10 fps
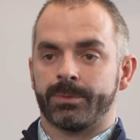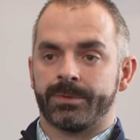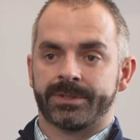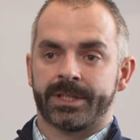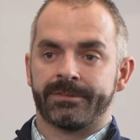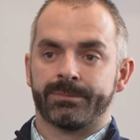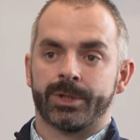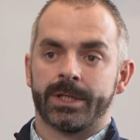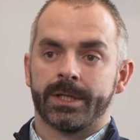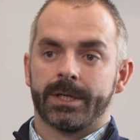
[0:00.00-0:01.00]
We've saved
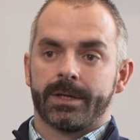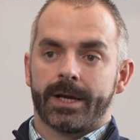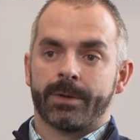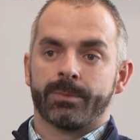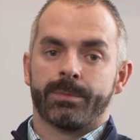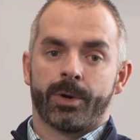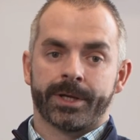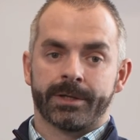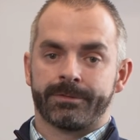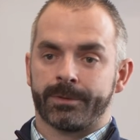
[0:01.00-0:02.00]
money, and we're
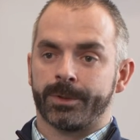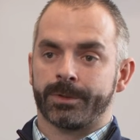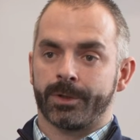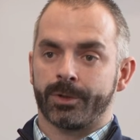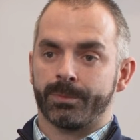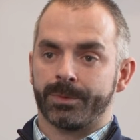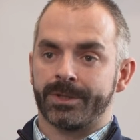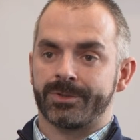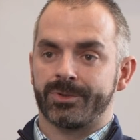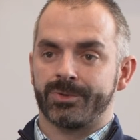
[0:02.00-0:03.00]
buying it from a company
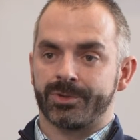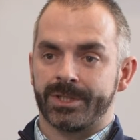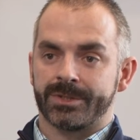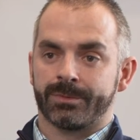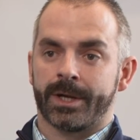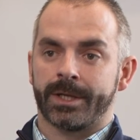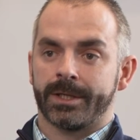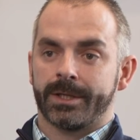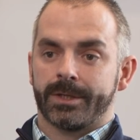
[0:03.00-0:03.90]
that's 2 streets away,